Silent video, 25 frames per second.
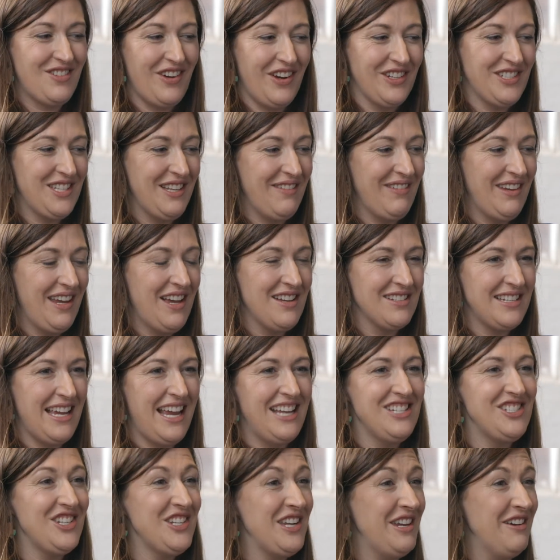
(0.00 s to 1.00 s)
try something else.
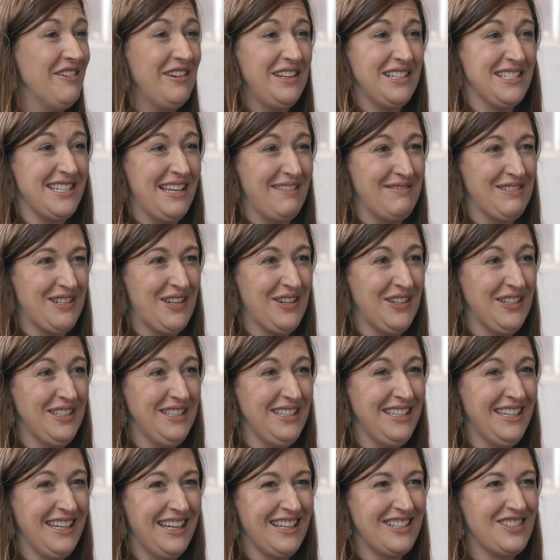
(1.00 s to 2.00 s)
Engineering seems good.
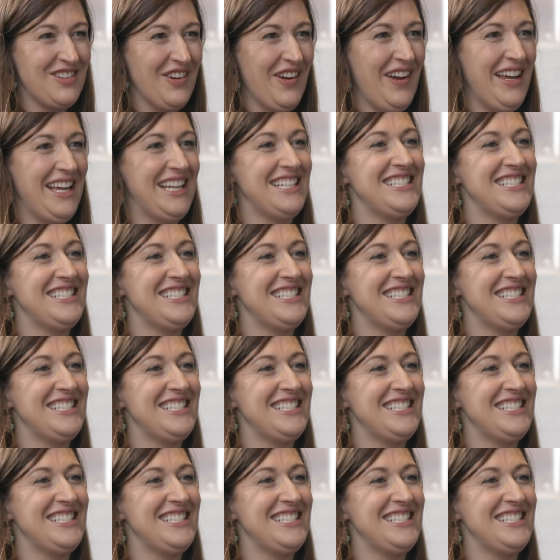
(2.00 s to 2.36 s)
Try